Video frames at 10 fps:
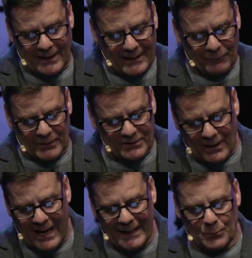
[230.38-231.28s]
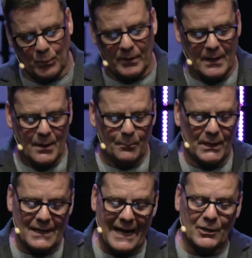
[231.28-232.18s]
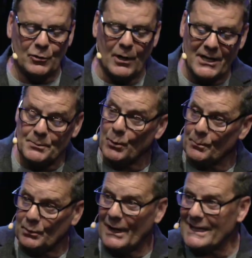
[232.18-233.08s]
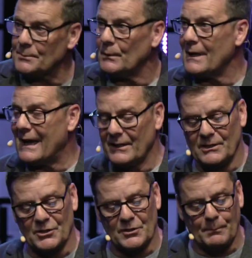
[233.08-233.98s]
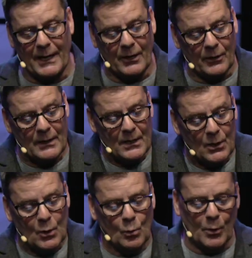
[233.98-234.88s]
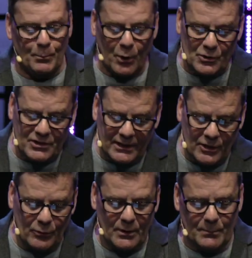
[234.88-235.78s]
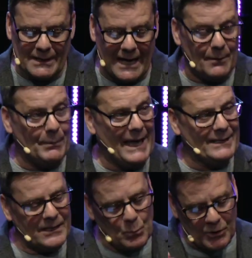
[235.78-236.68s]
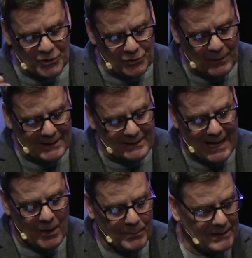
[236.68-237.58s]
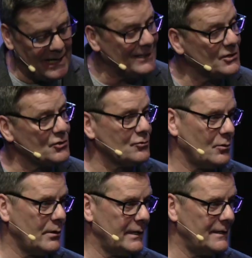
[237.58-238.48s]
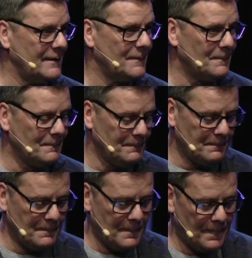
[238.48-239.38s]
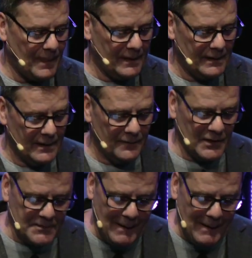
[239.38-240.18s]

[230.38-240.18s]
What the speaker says: on every side, but not crushed, perplexed, but not in despair. We're persecuted, but not abandoned. We're struck down, but not destroyed. This